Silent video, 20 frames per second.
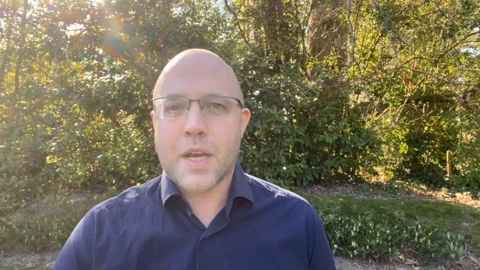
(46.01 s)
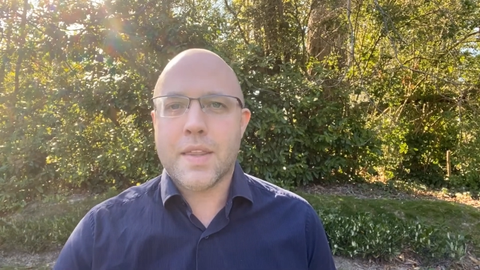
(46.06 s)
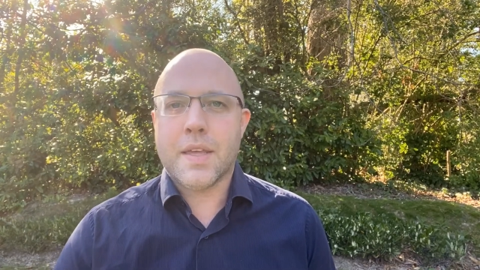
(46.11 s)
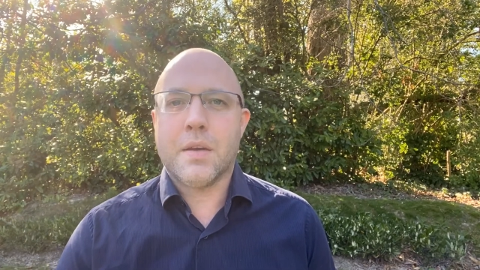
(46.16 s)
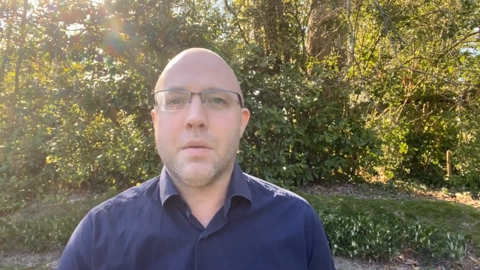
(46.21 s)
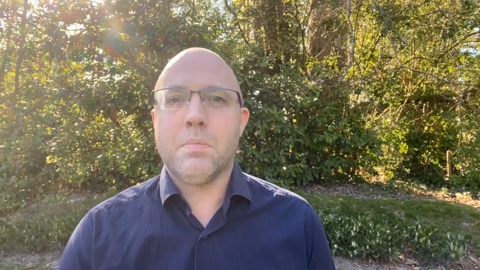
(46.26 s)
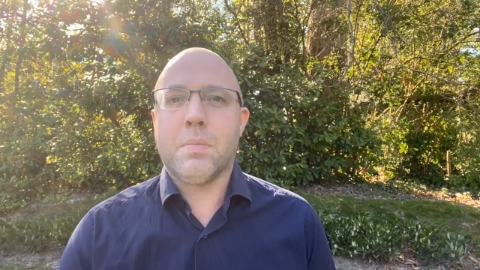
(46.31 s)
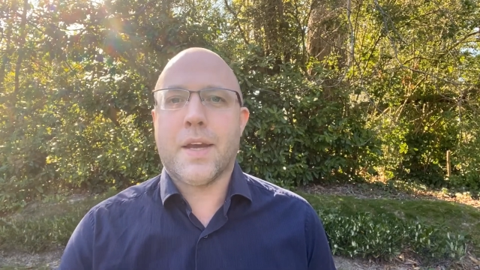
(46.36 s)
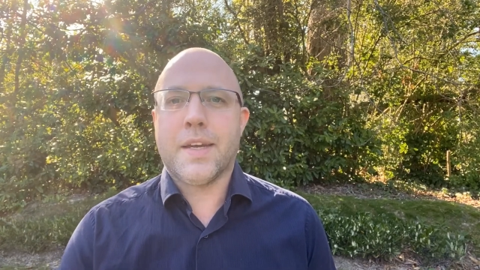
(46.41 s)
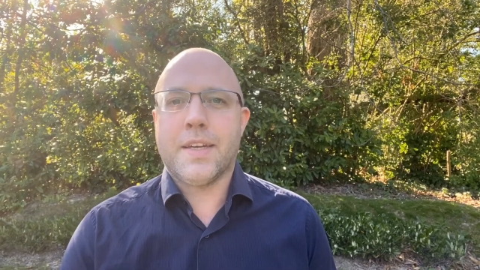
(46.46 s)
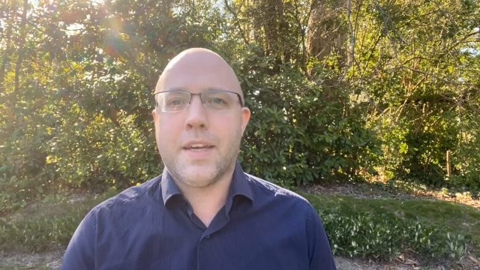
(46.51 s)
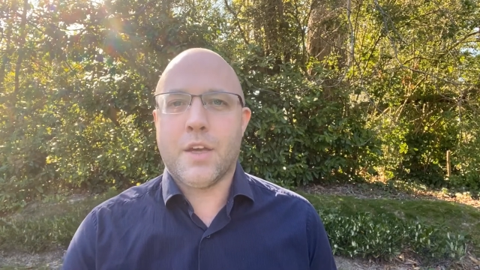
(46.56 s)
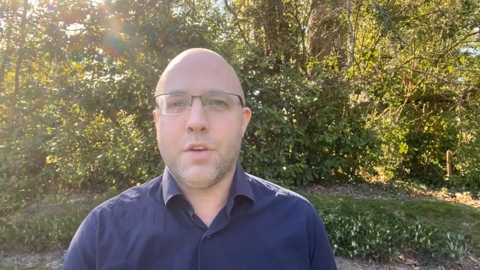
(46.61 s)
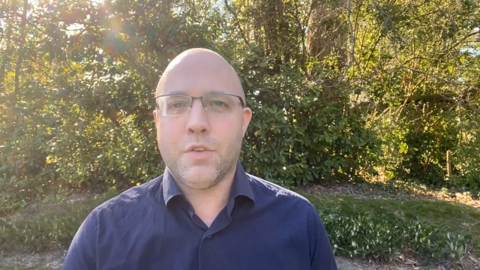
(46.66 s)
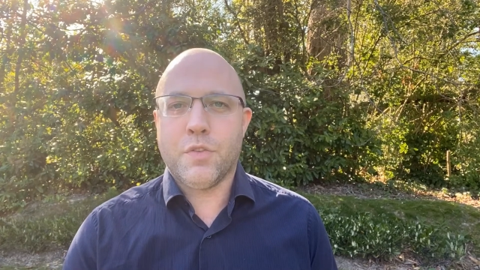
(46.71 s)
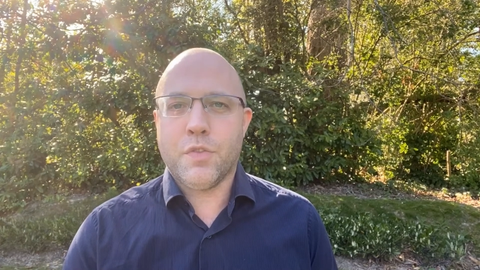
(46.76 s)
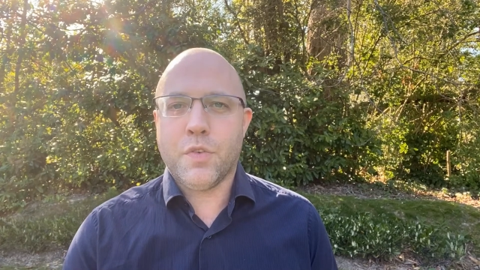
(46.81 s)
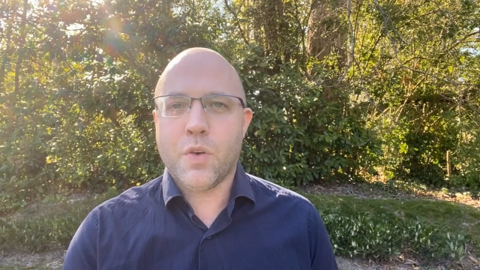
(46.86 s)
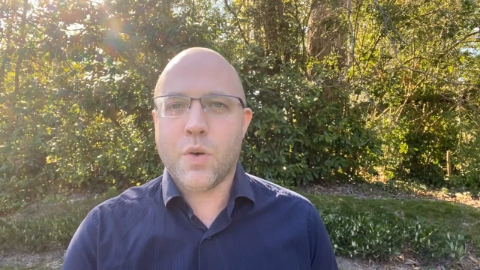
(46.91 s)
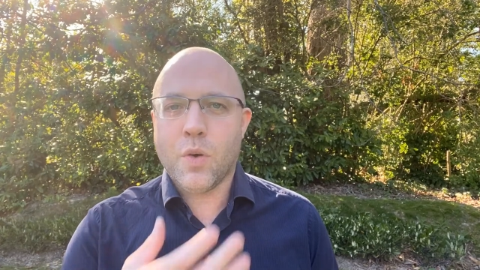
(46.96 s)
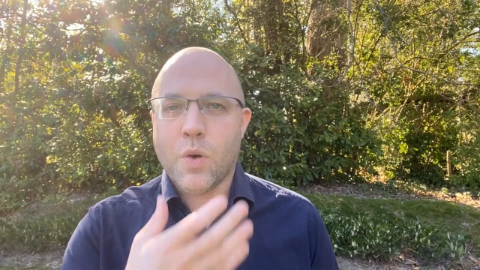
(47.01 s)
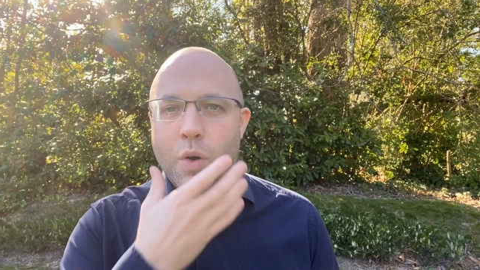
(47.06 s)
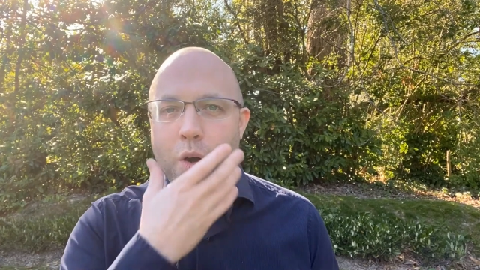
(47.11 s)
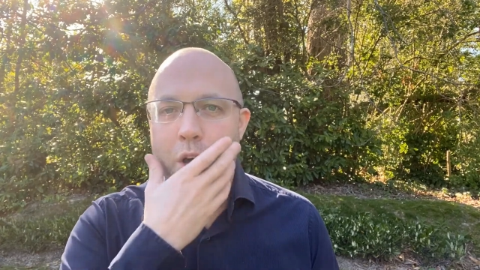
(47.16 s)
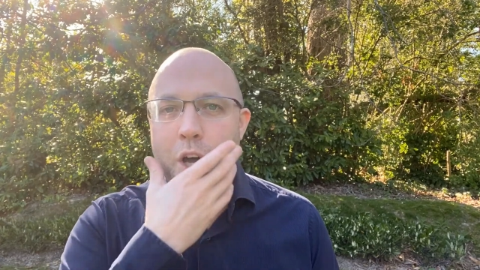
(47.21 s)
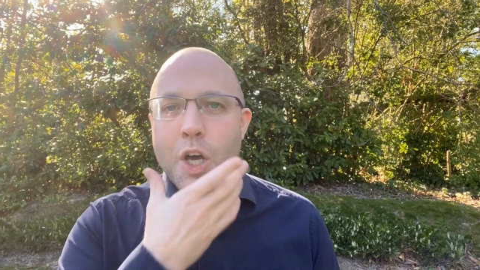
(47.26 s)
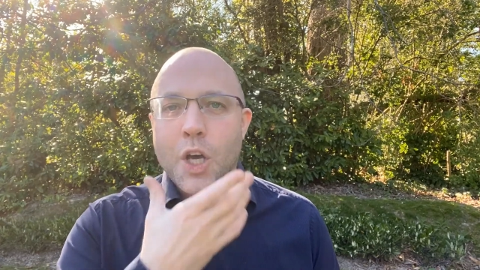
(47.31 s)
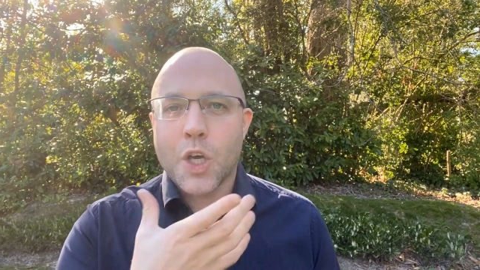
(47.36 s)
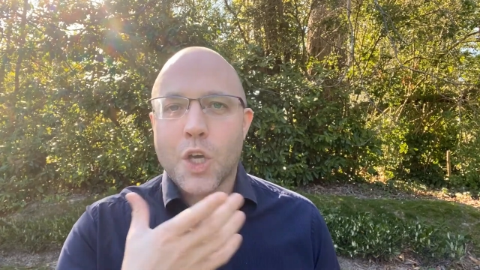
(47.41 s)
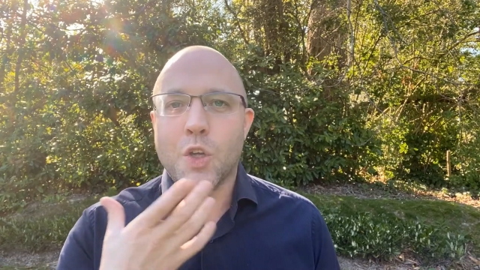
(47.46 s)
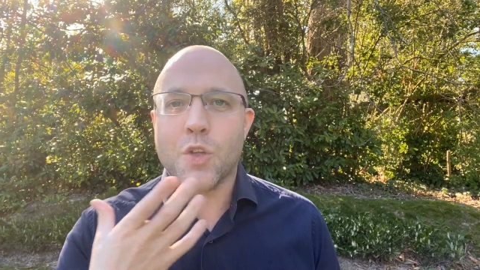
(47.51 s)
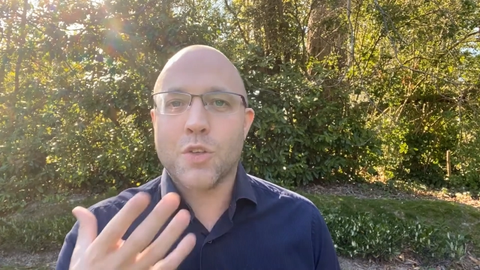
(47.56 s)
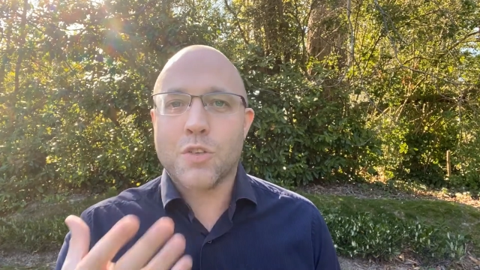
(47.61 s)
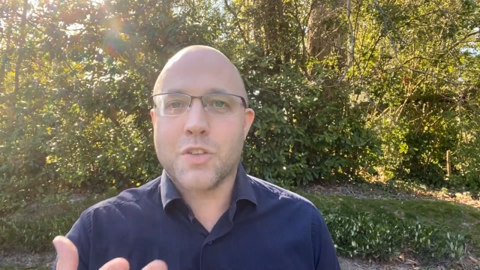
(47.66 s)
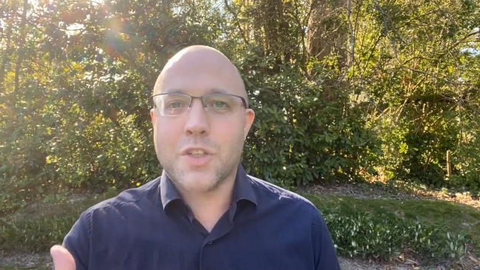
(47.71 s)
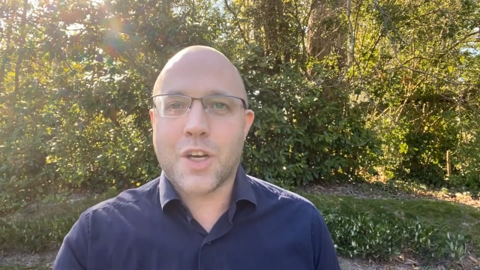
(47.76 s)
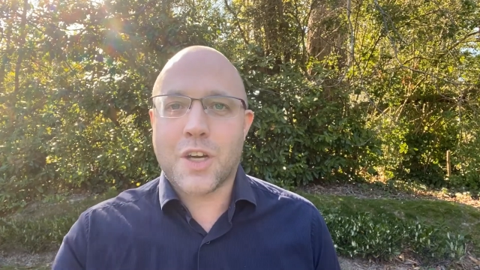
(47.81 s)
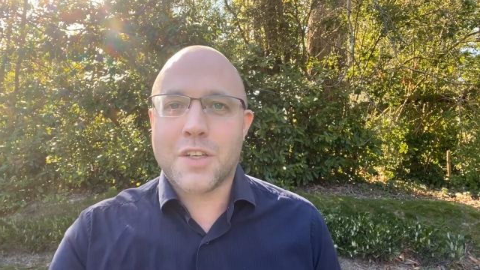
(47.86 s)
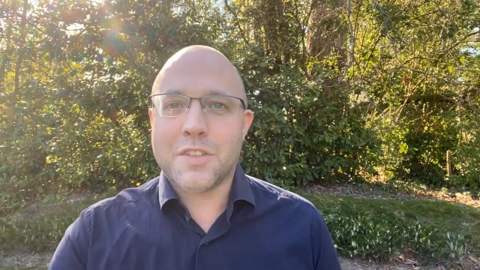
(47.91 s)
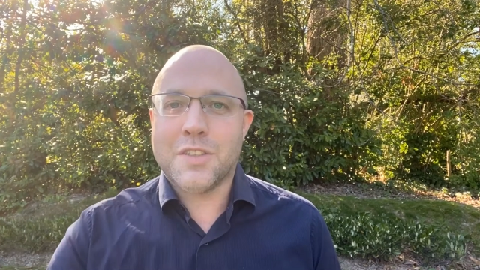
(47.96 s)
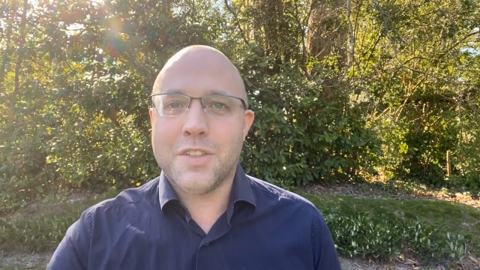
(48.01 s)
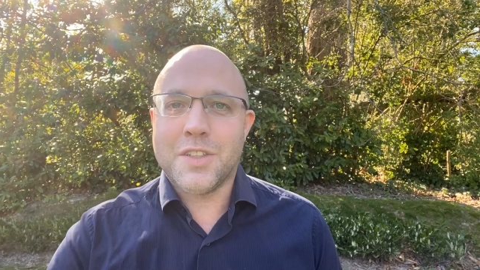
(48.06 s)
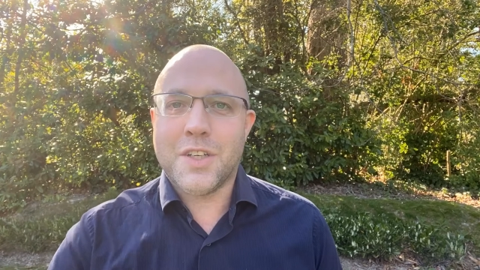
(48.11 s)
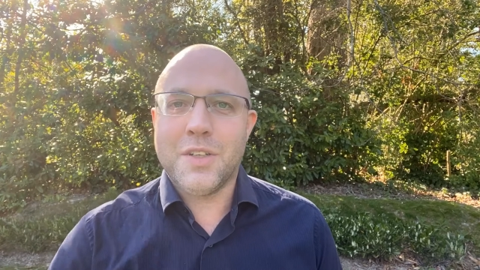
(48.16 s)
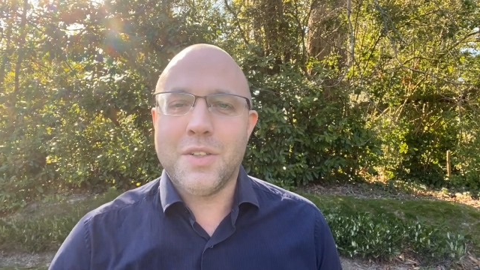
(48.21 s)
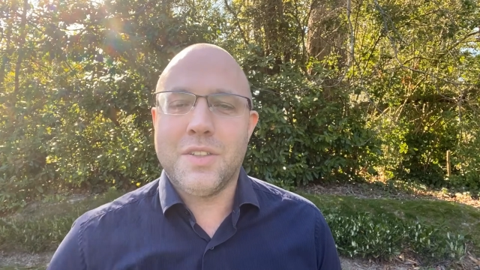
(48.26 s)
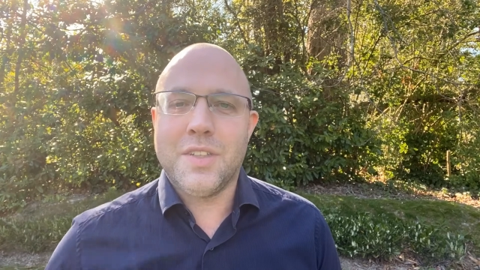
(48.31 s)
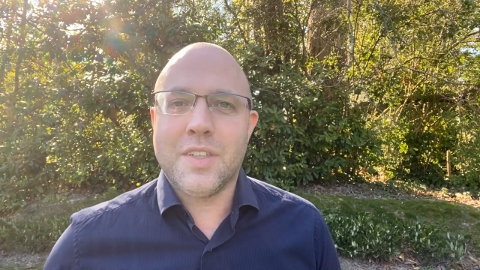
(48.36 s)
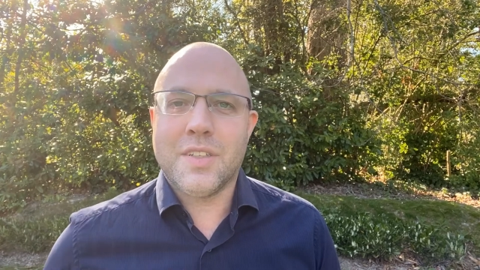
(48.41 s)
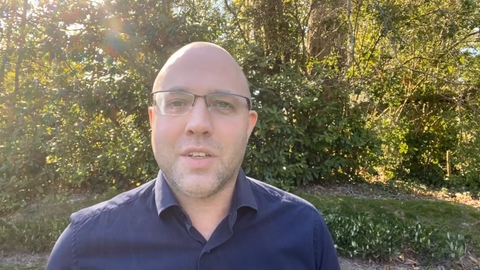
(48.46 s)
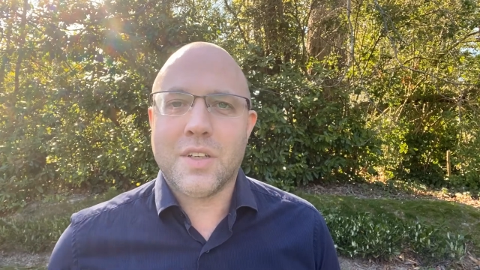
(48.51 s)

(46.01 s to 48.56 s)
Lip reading: then by day 4, you'll start to notice.